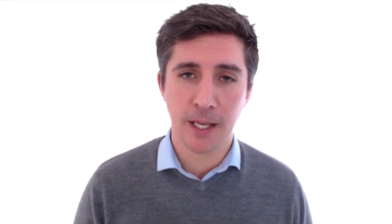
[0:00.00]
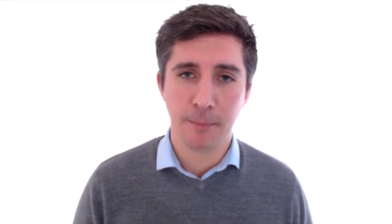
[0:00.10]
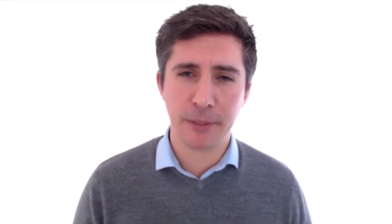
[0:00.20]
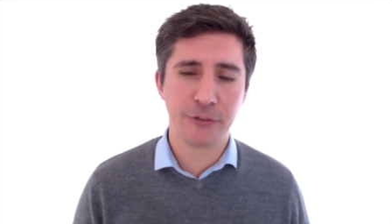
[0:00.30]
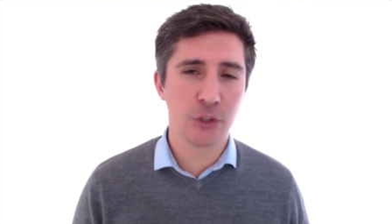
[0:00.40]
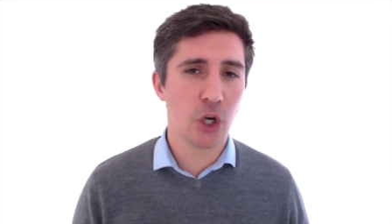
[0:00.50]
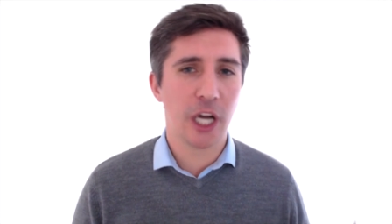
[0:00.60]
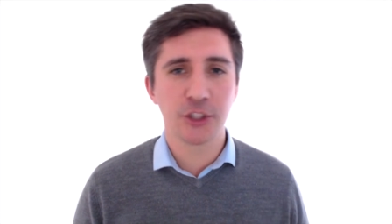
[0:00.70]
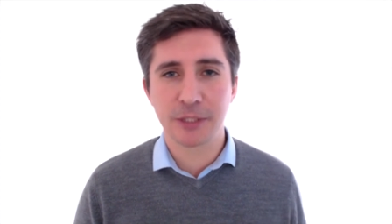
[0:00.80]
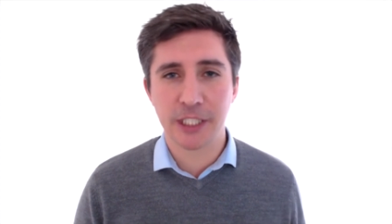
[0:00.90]
But if you're not one
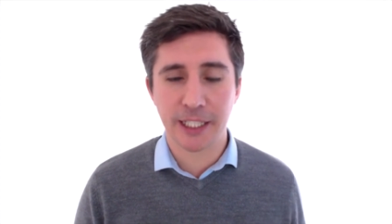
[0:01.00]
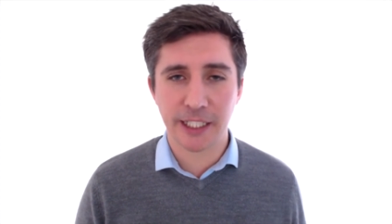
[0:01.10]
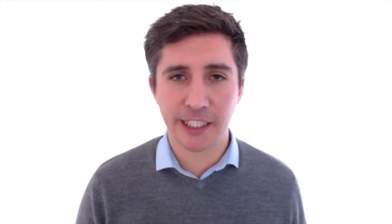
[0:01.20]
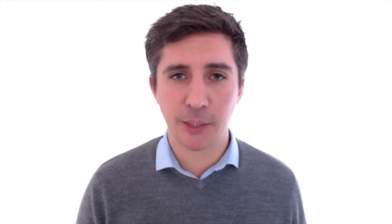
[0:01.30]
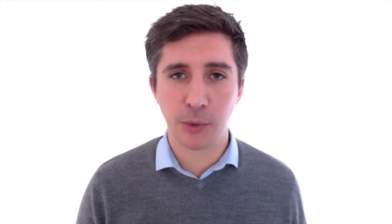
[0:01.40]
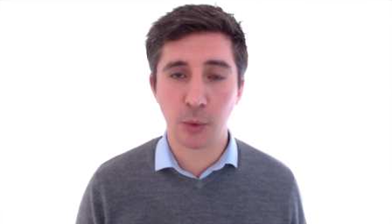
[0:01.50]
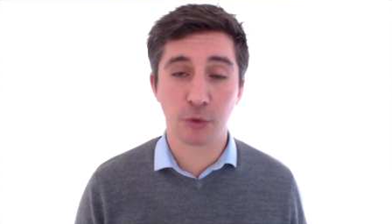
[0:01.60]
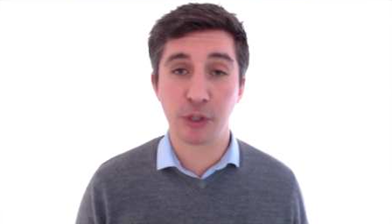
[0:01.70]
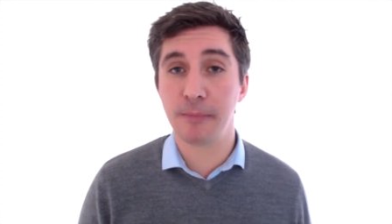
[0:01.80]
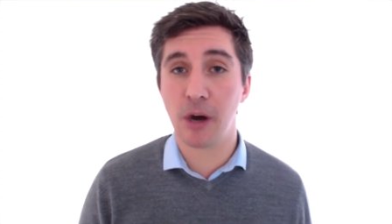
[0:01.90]
hundred percent clear with
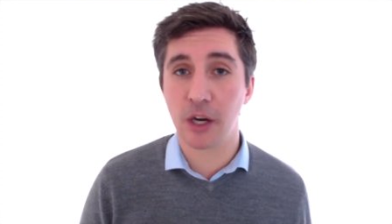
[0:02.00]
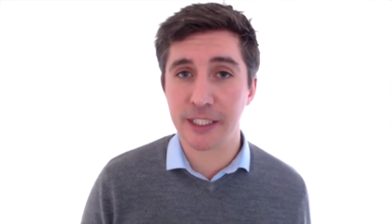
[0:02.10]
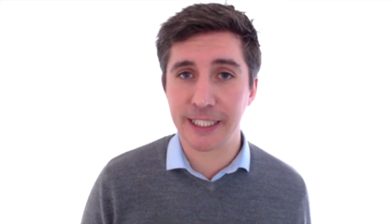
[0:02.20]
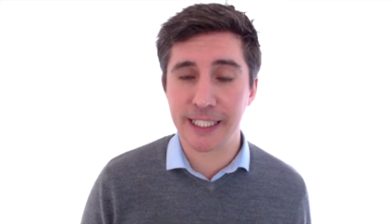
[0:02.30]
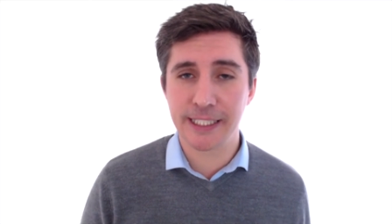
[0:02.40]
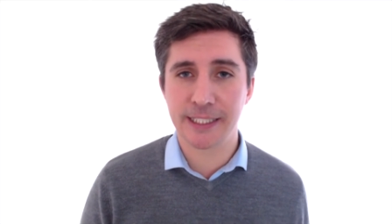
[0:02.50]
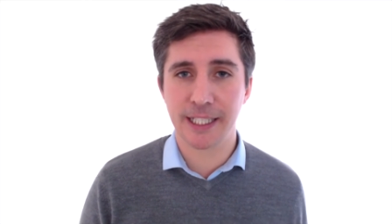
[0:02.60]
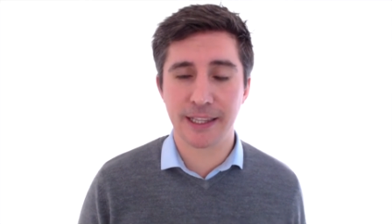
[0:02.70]
what remarketing is,